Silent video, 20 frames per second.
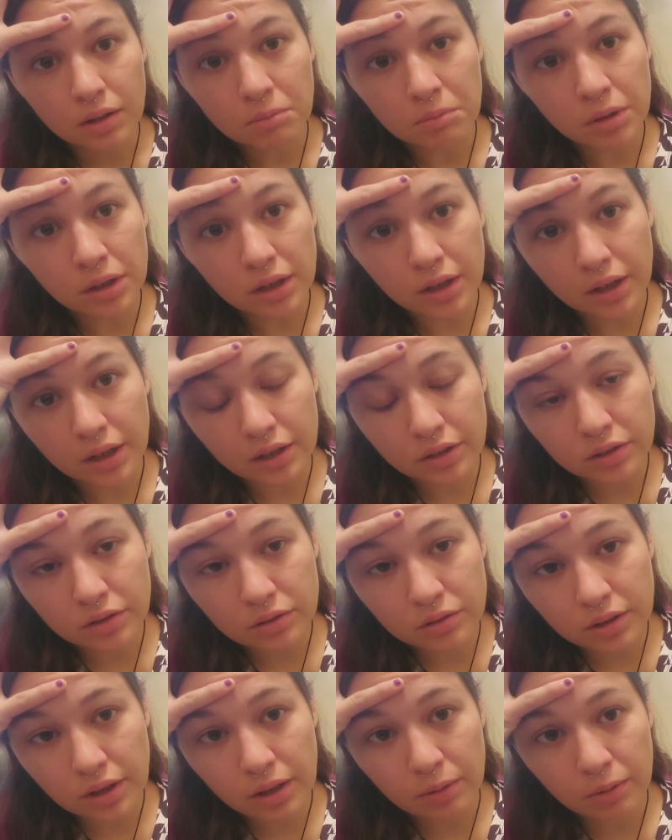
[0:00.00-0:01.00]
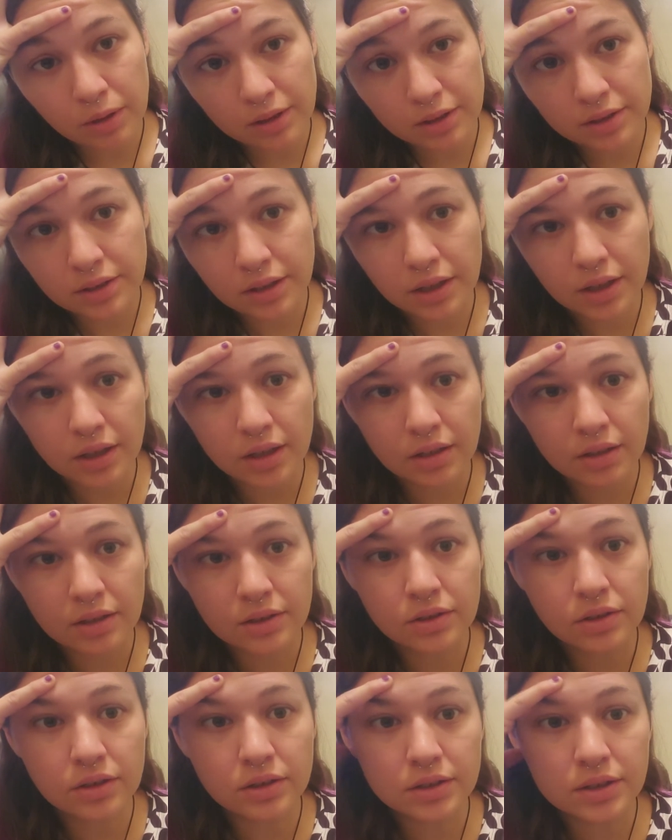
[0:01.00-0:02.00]
Monday, Tuesday, Wednesday,
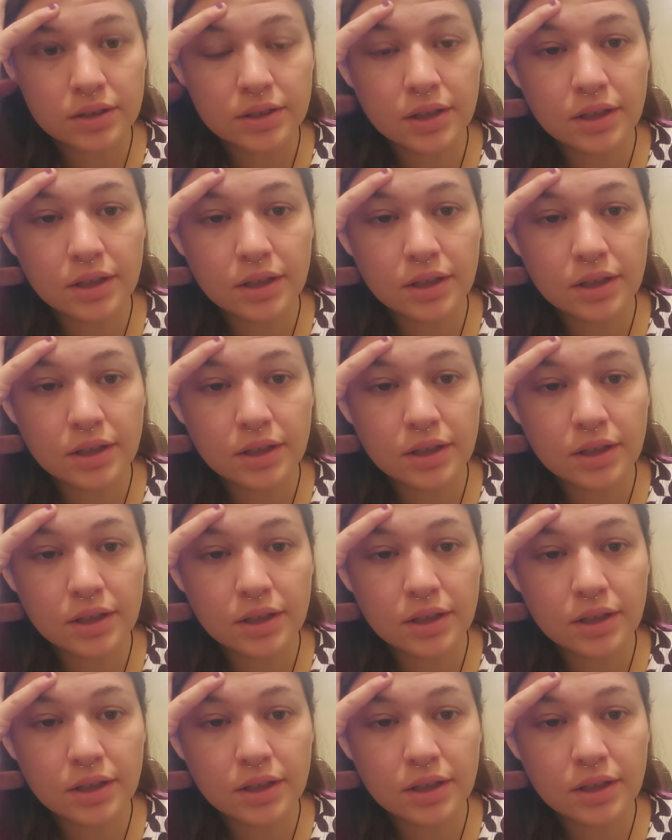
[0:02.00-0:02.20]
as long as it